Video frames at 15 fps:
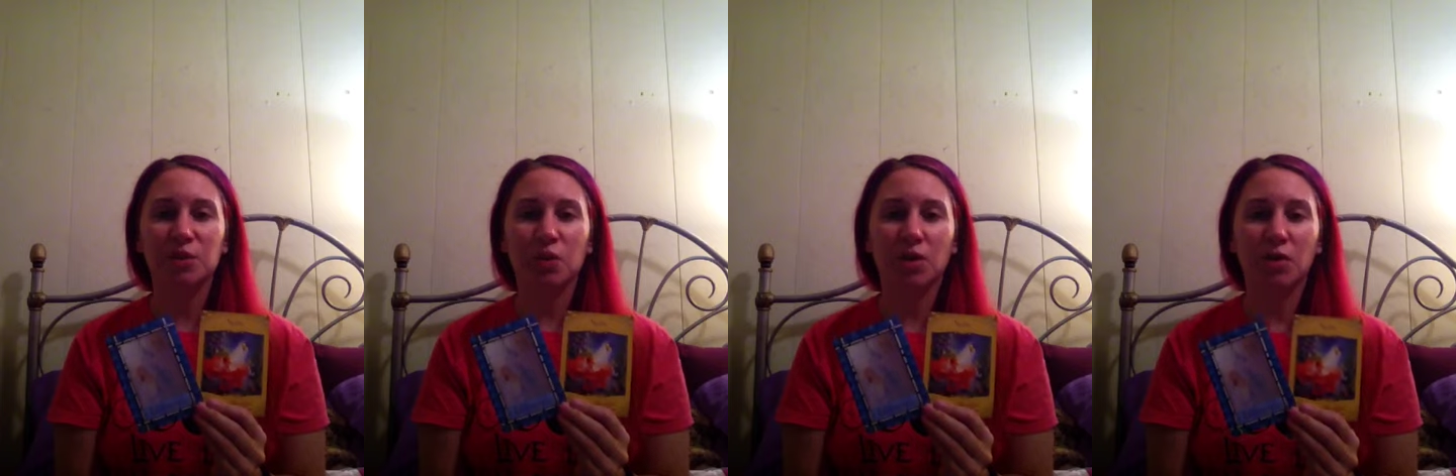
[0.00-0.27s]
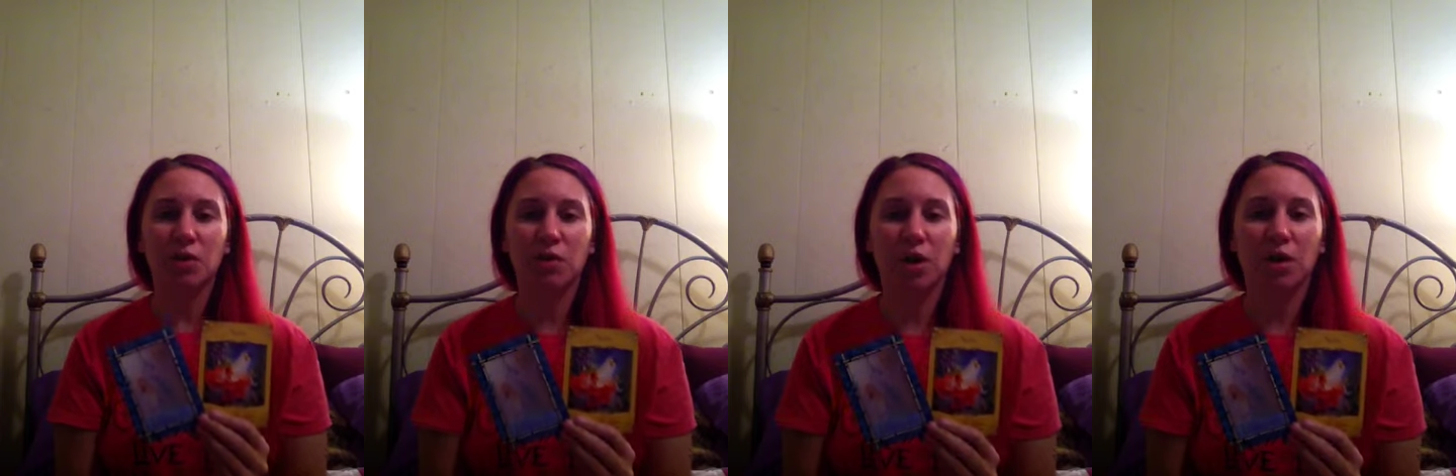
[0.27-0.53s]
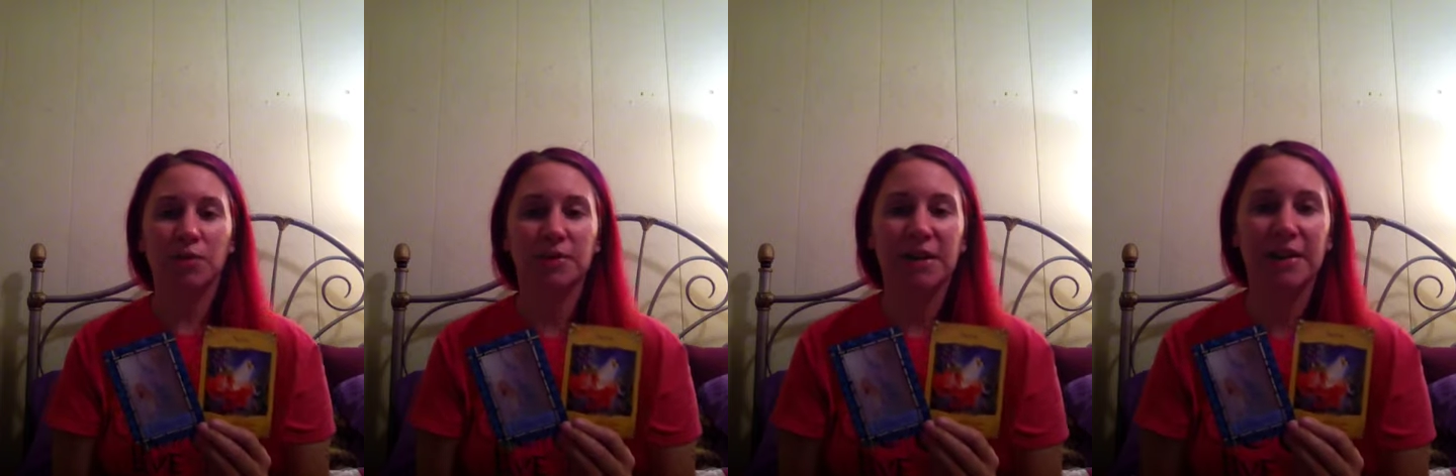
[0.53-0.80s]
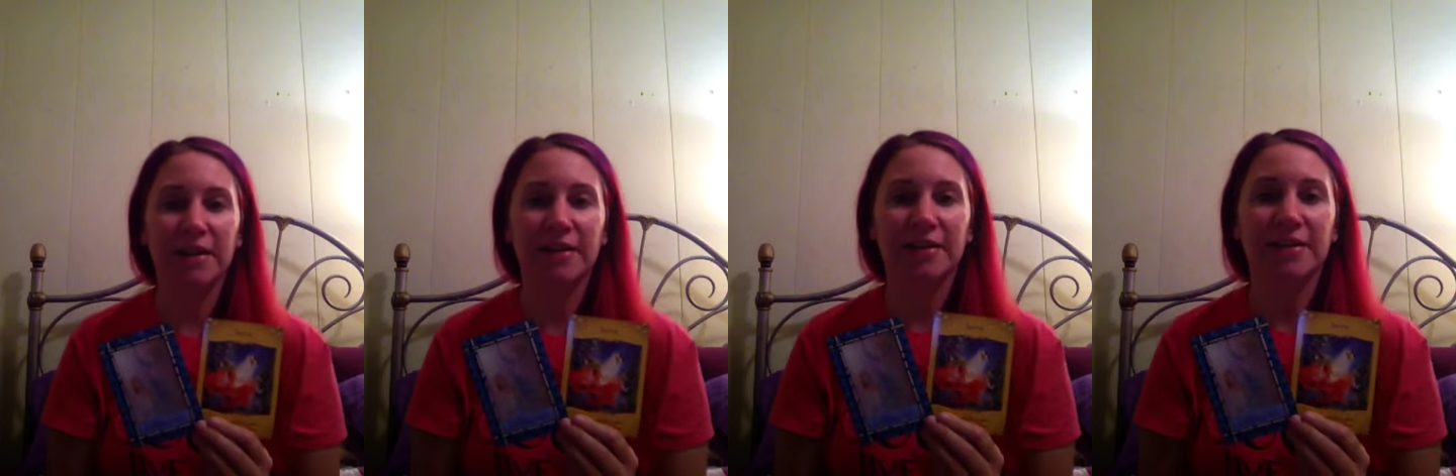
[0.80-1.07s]
Oracle card
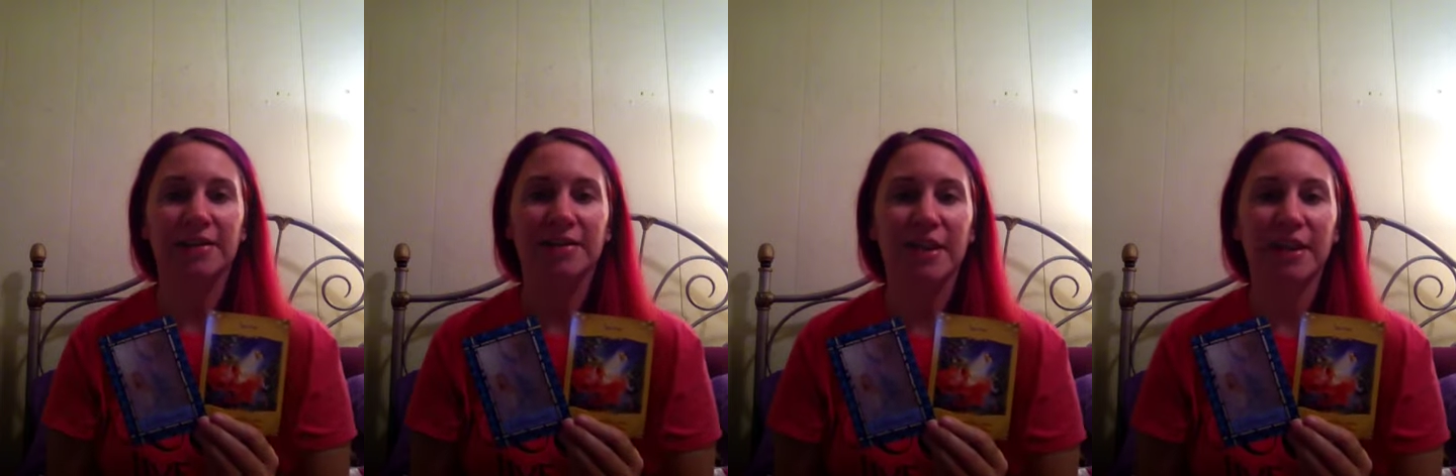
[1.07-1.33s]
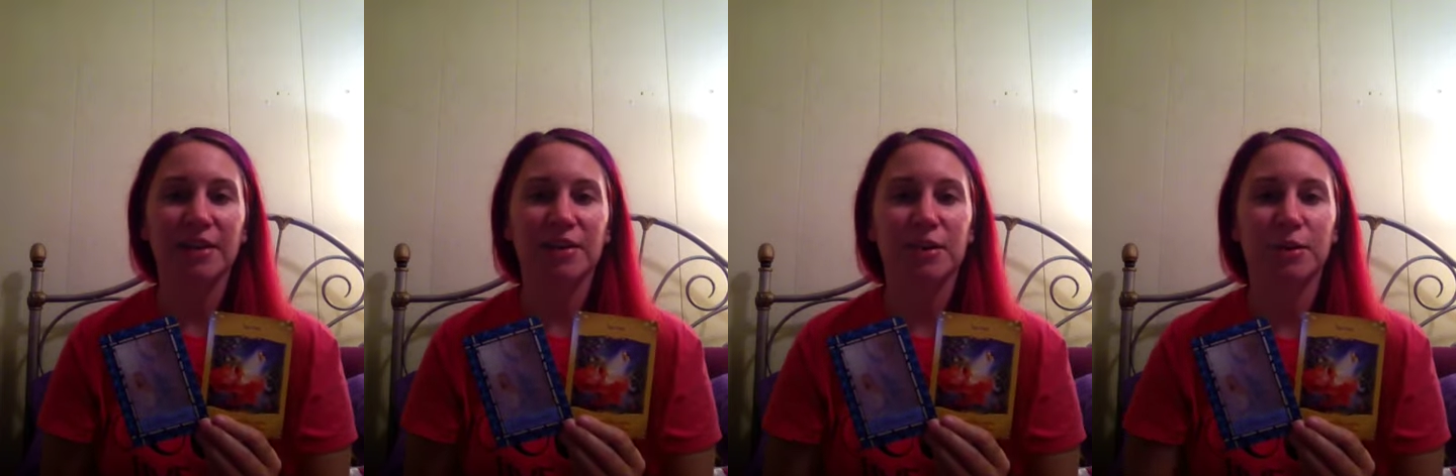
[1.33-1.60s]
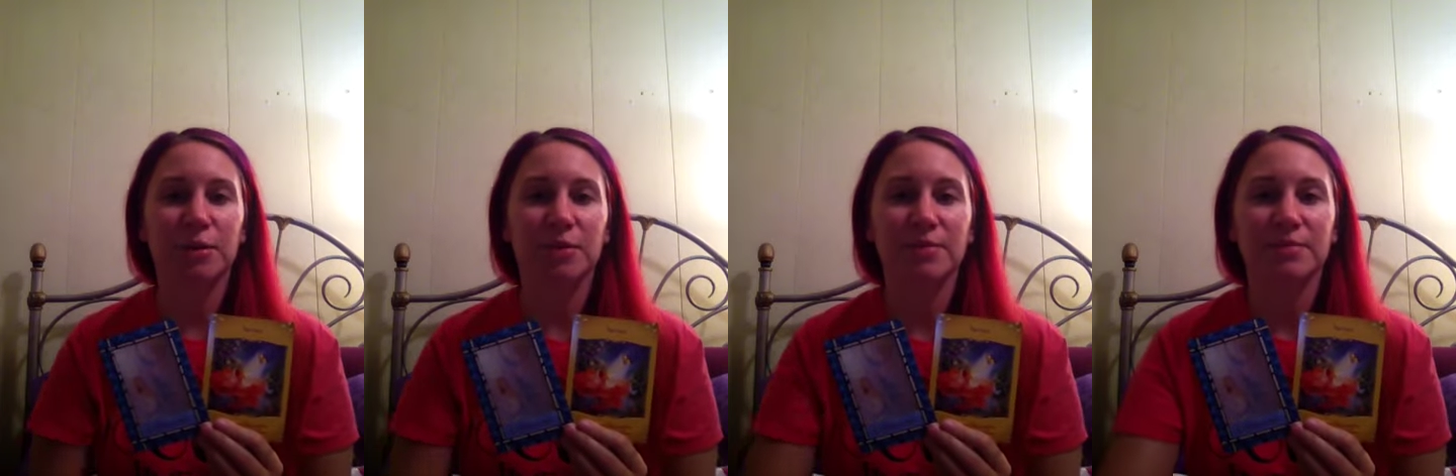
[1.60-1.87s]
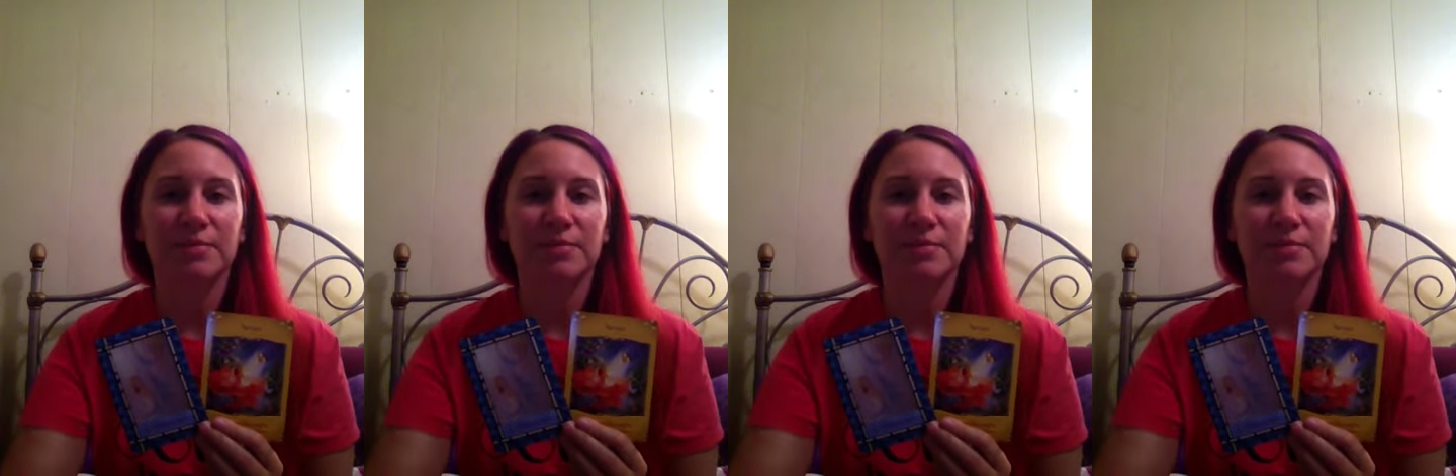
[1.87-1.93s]
reading. Thank you.